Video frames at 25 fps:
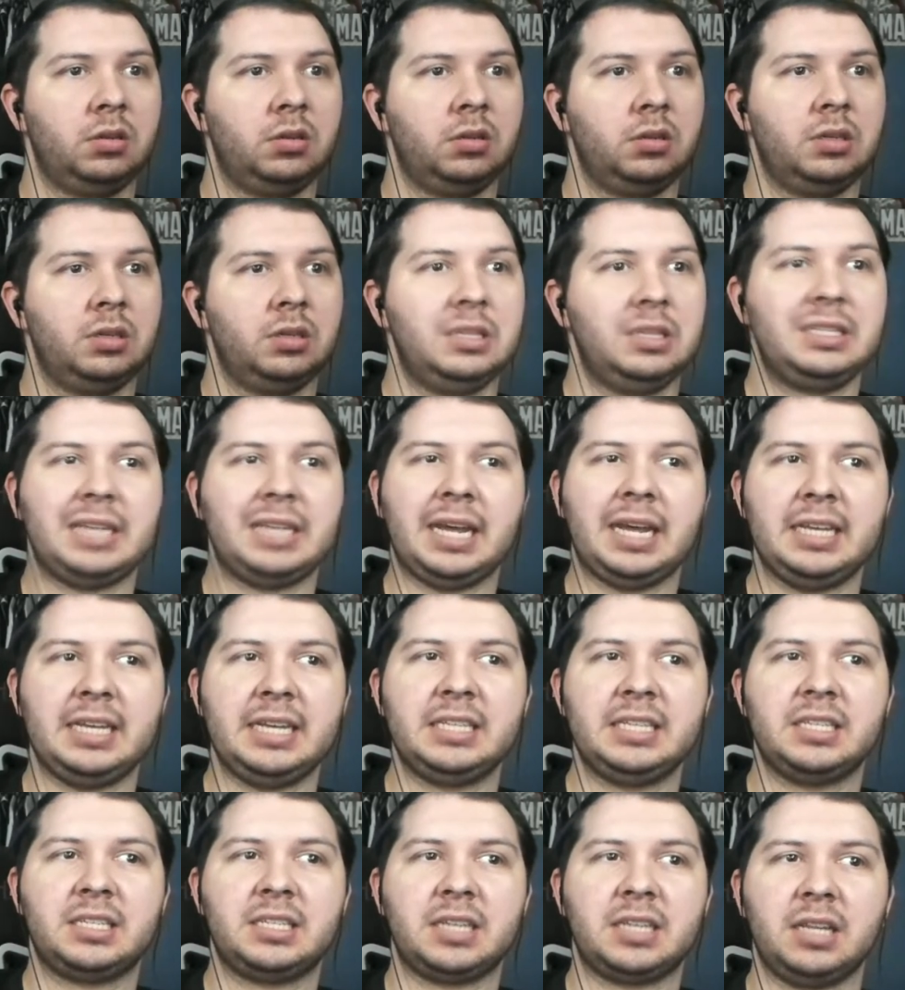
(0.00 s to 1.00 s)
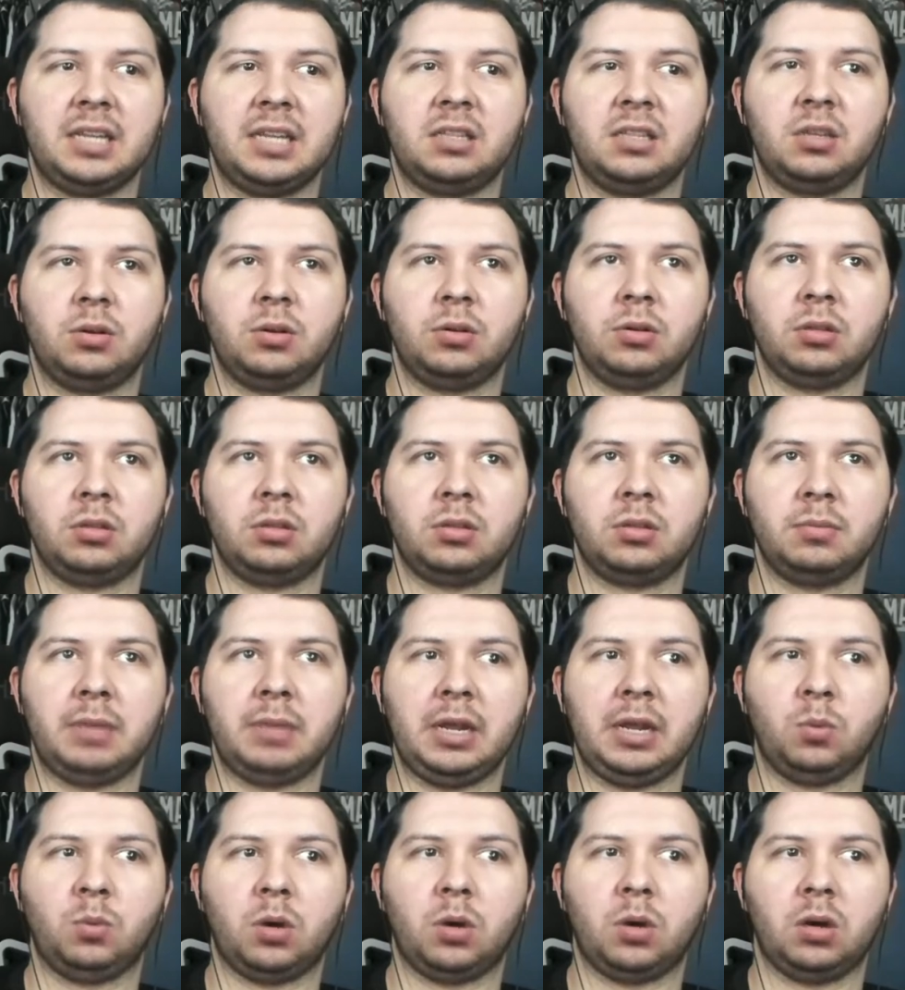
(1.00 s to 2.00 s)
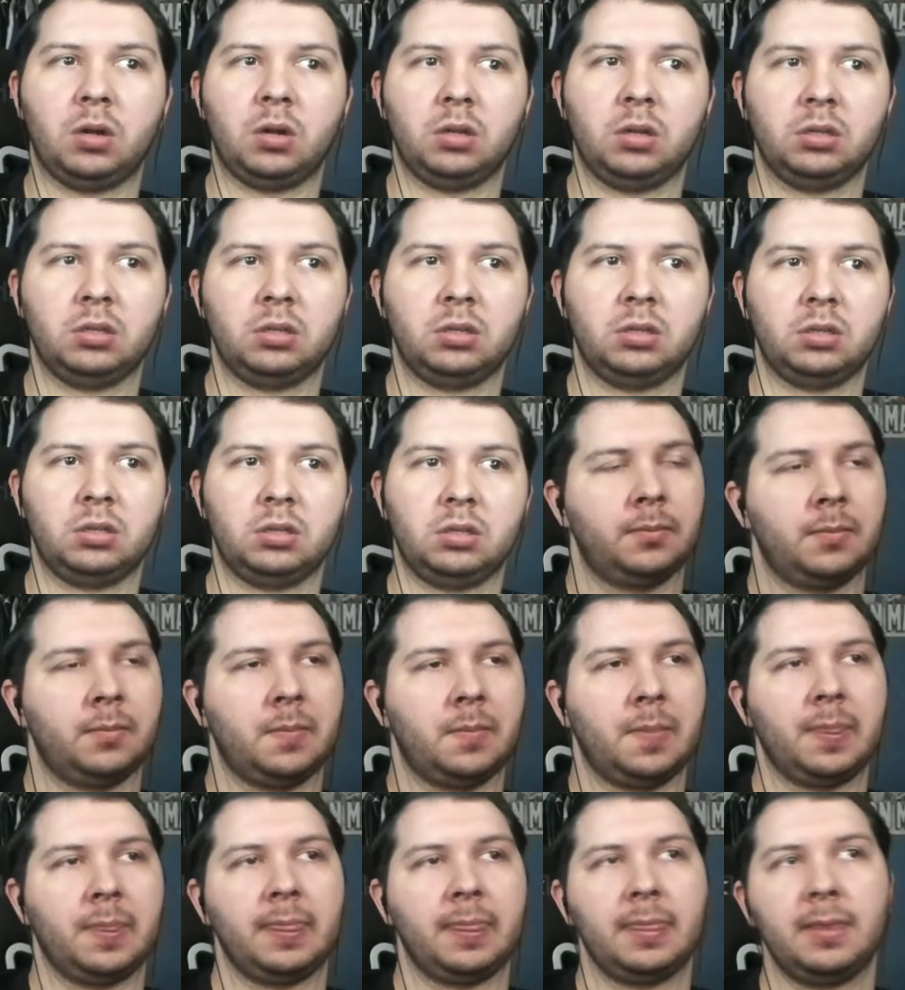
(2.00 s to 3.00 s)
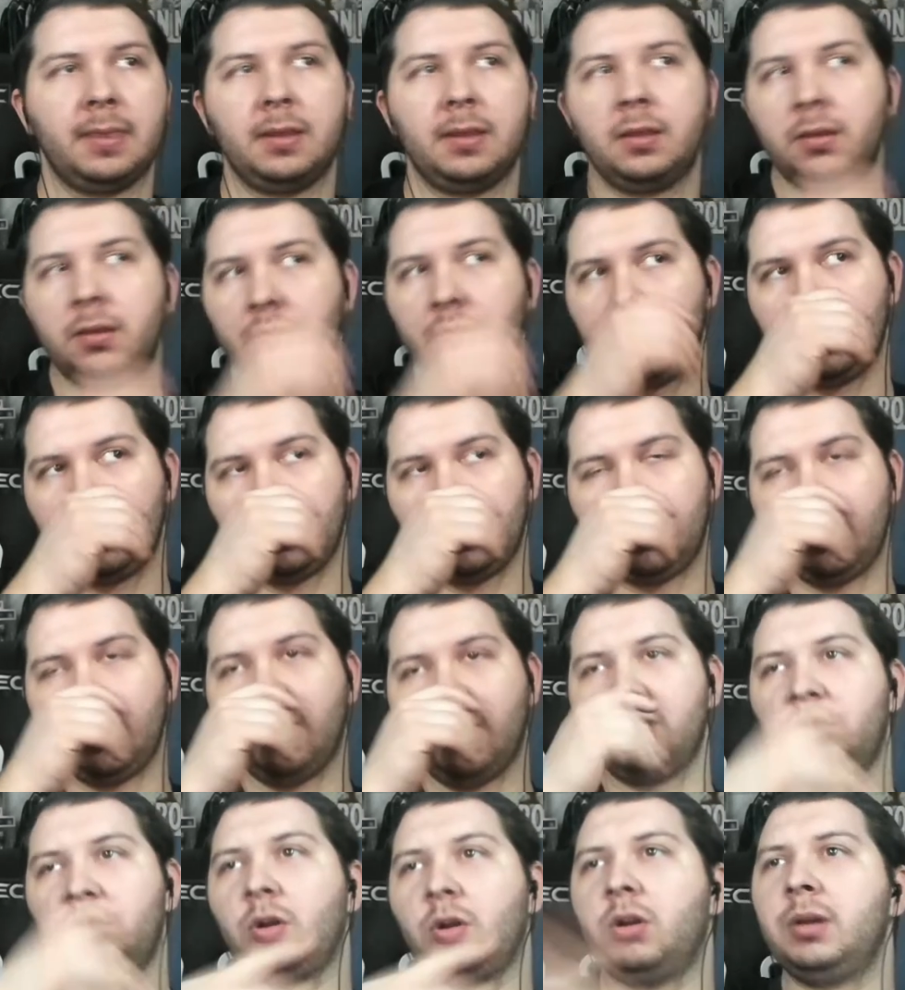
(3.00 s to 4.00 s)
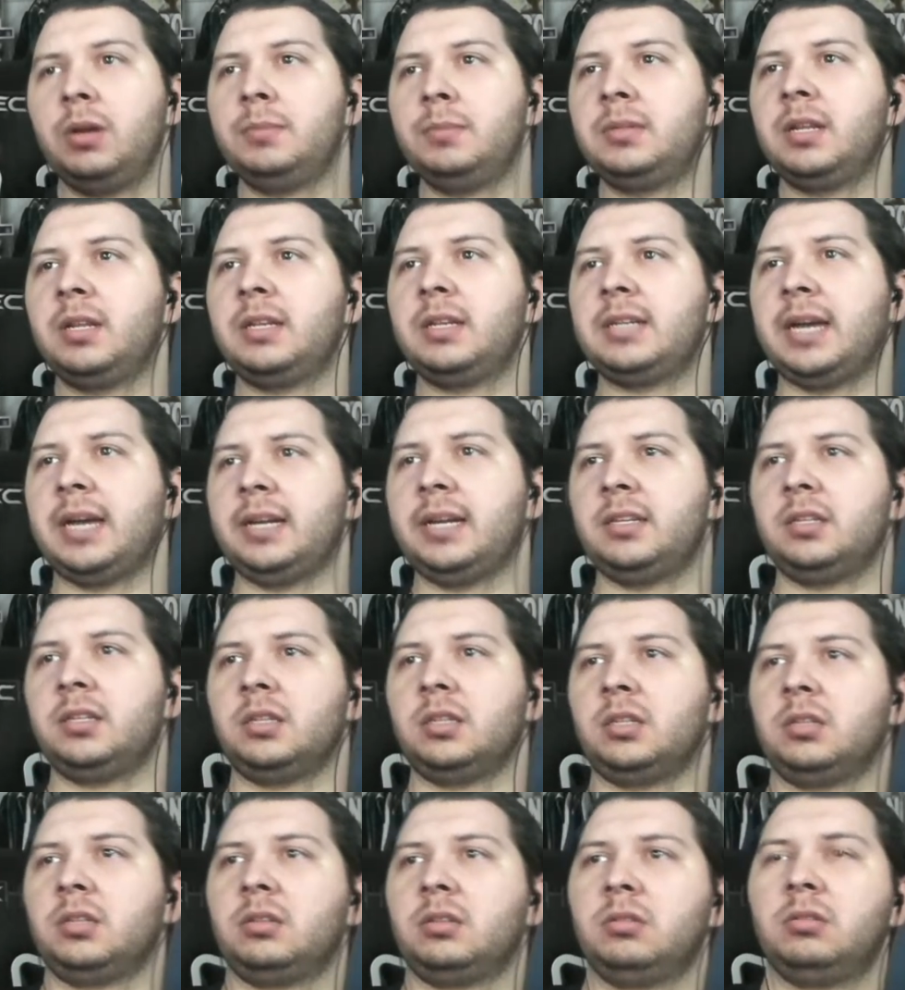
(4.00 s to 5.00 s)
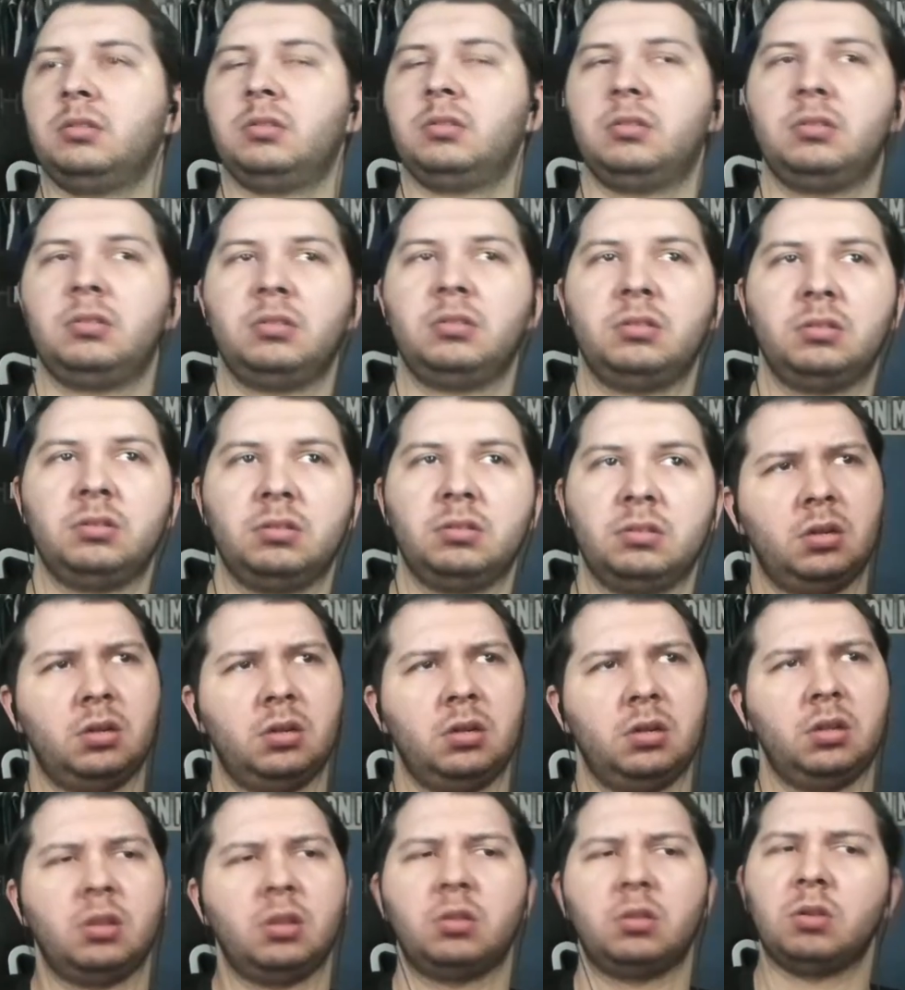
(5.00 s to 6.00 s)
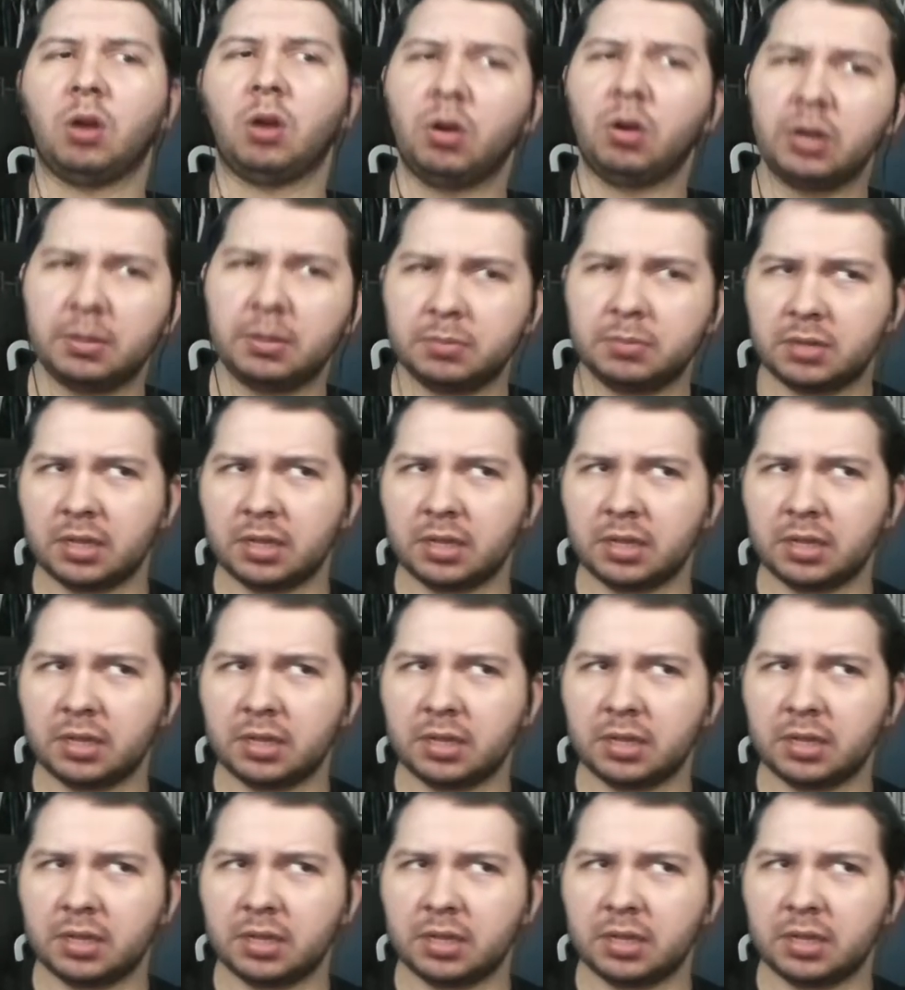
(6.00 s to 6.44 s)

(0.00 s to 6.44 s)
Is that inside the, the main wall? Yo, throw him to the Titans. Throw him to the